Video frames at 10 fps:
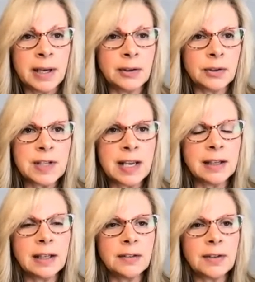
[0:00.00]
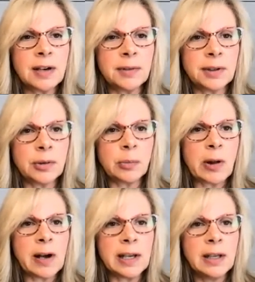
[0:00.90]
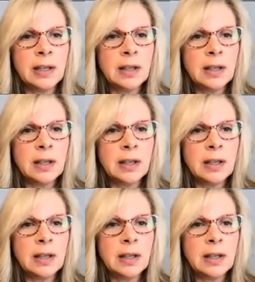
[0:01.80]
My understanding is that would apply.